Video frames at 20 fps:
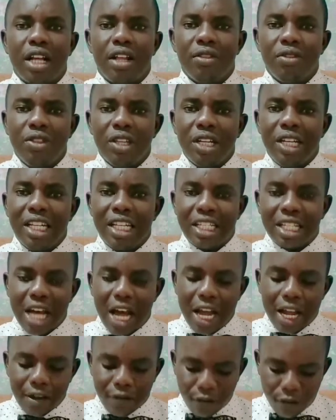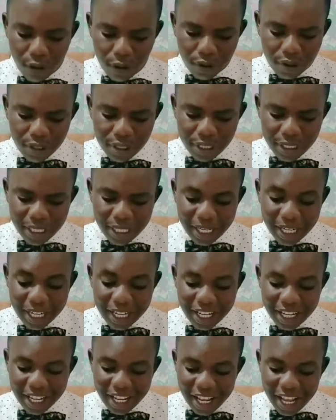the desire for
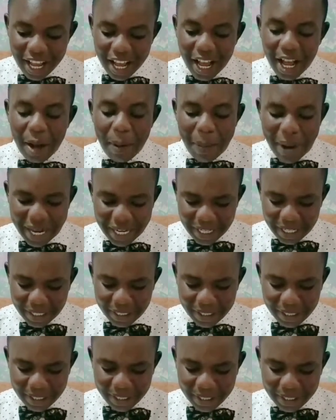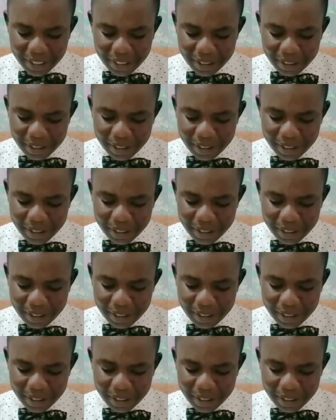abundance.